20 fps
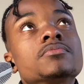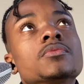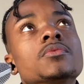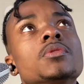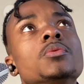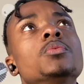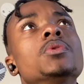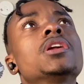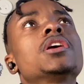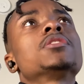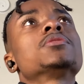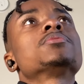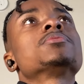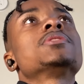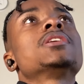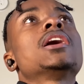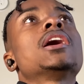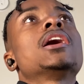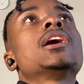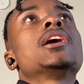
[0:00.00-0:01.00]
What else
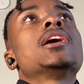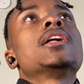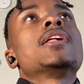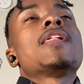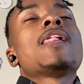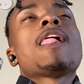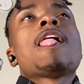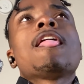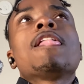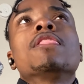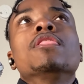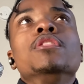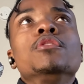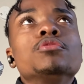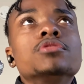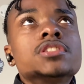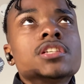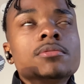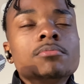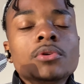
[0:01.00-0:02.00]
we had?
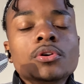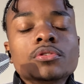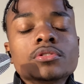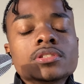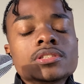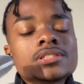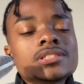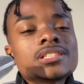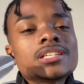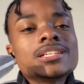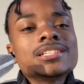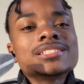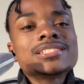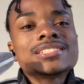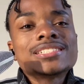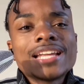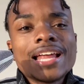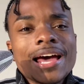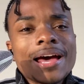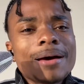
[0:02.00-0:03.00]
Lucid Motors,
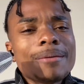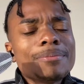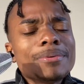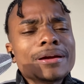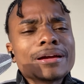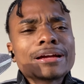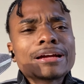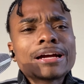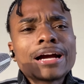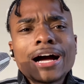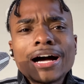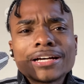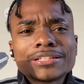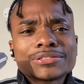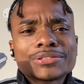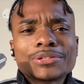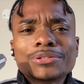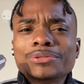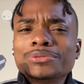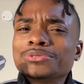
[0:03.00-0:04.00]
Snap,
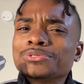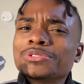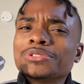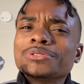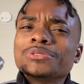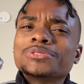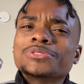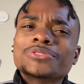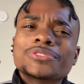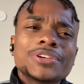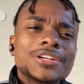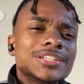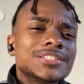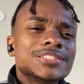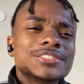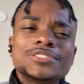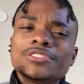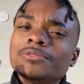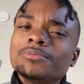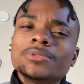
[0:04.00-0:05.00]
Costco. Joint was
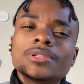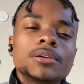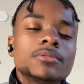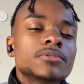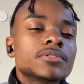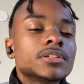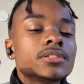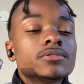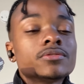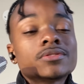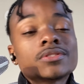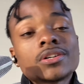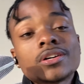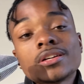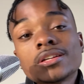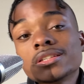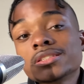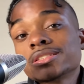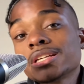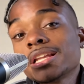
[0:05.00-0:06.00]
crazy. Stupid, dumb, crazy,
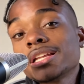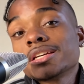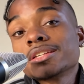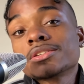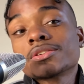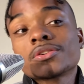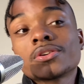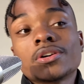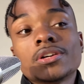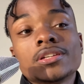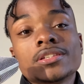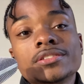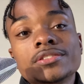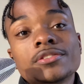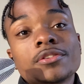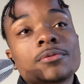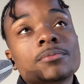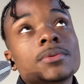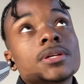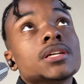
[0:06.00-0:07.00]
retarded, as I like to call it, you
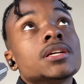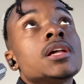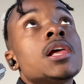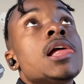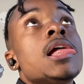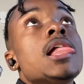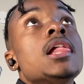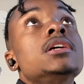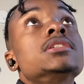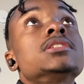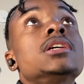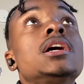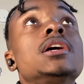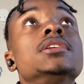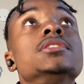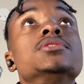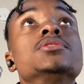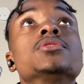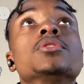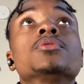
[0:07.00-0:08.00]
know, man.
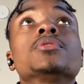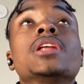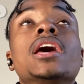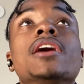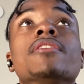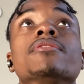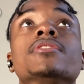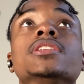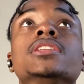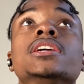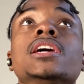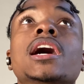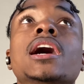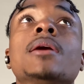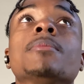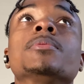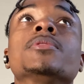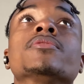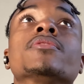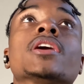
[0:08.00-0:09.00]
Son, so that really
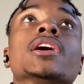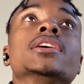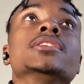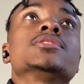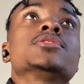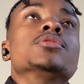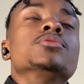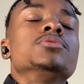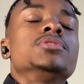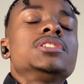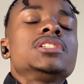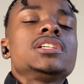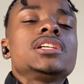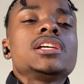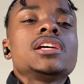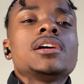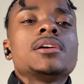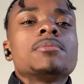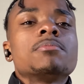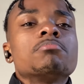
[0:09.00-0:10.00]
happened, right? So
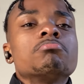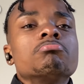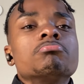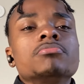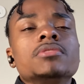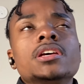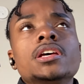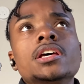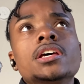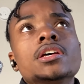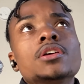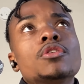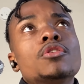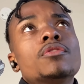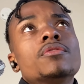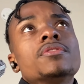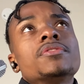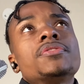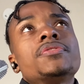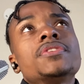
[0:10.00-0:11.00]
GM, hit
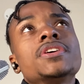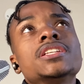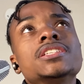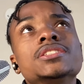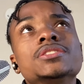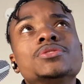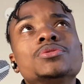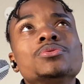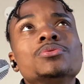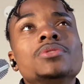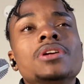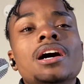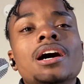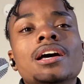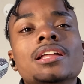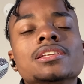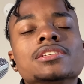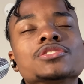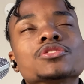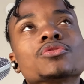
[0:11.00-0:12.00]
over
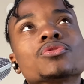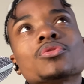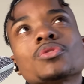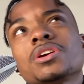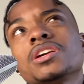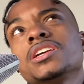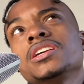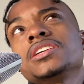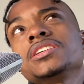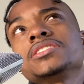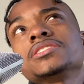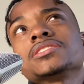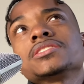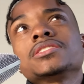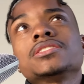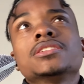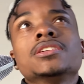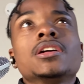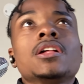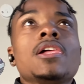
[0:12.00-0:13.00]
$52.
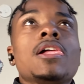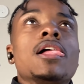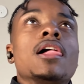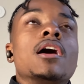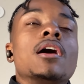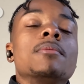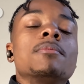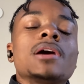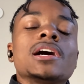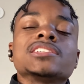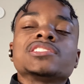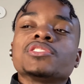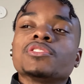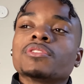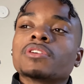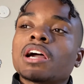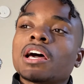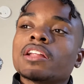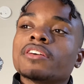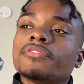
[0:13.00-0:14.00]
Crazy. Um, I still
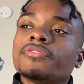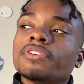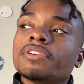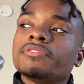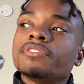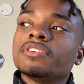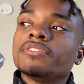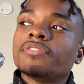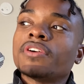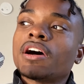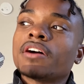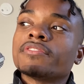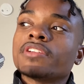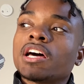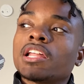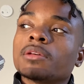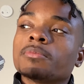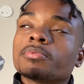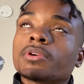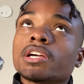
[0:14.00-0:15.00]
got a
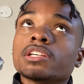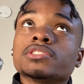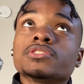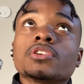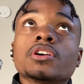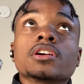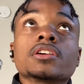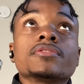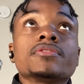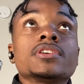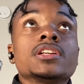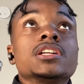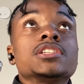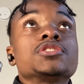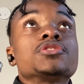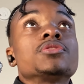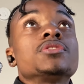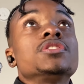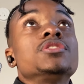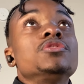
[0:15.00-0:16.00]
$55 price target for that
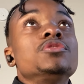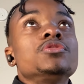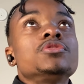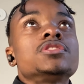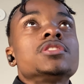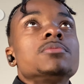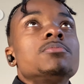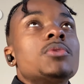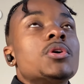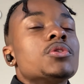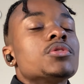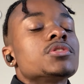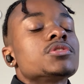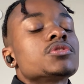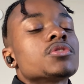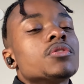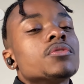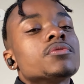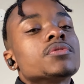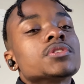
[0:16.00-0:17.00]
joint. Lucid Motors
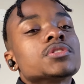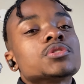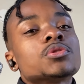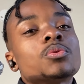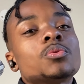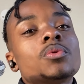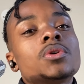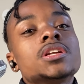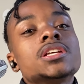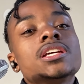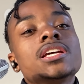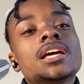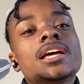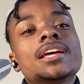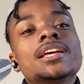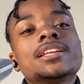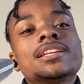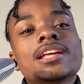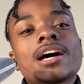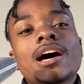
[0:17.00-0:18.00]
over
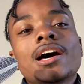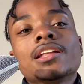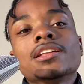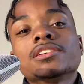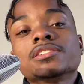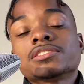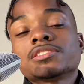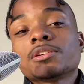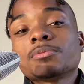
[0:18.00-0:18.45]
$28.